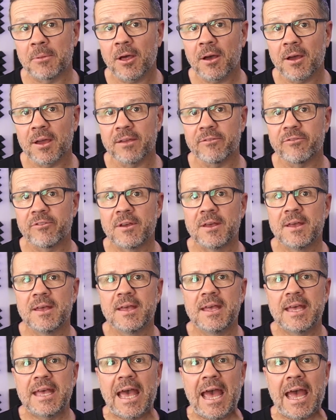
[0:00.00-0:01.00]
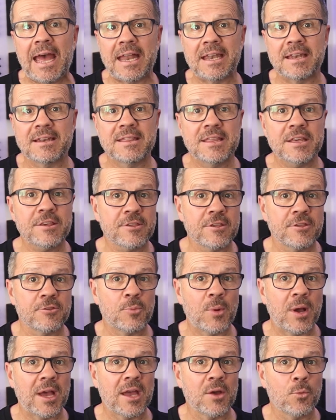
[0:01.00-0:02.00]
Live. And this
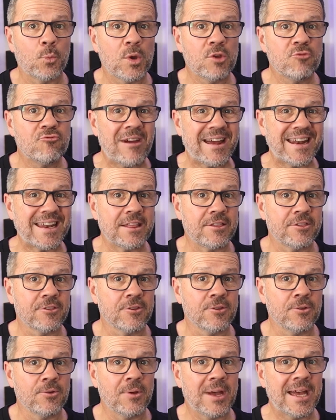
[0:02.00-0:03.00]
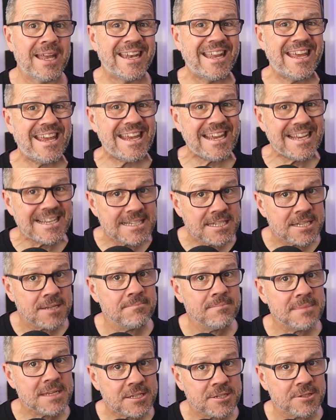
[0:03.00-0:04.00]
is where we ran into an
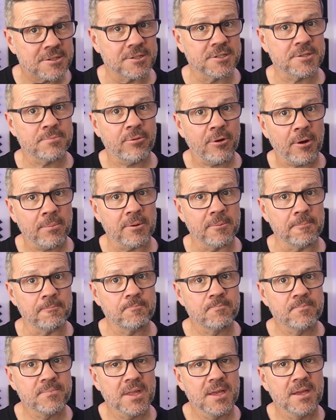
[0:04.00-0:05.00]
intermittent problem.